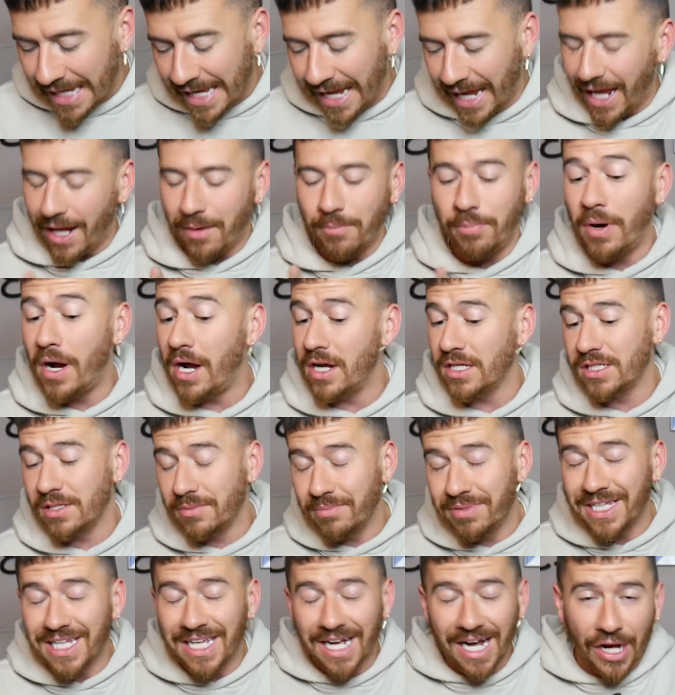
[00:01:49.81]
and
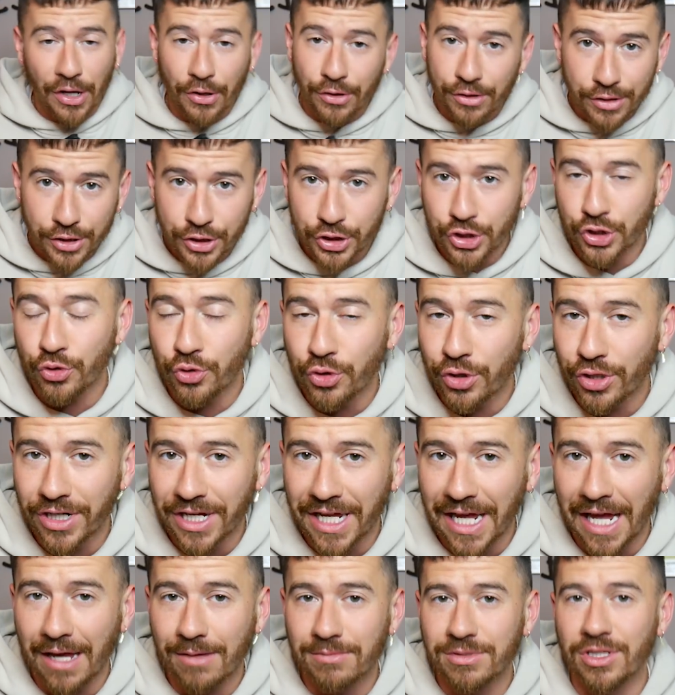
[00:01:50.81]
possibly other shooter
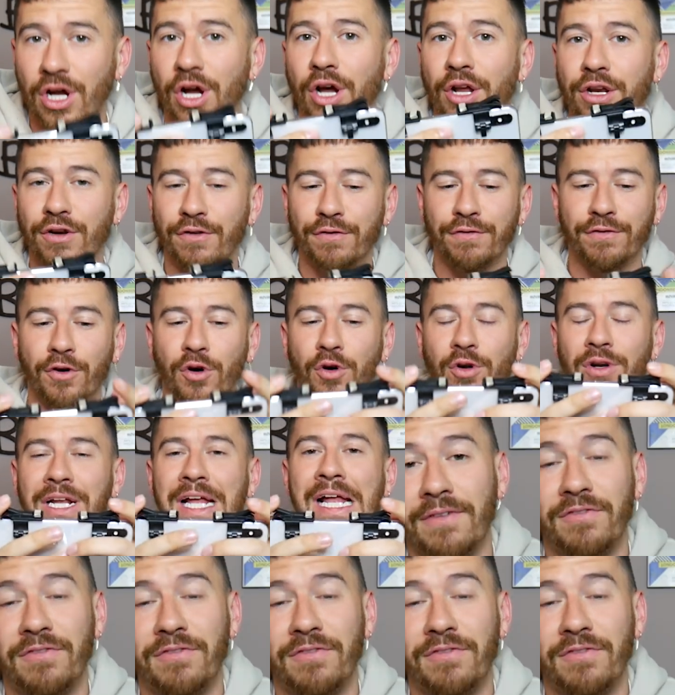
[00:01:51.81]
games on your phone.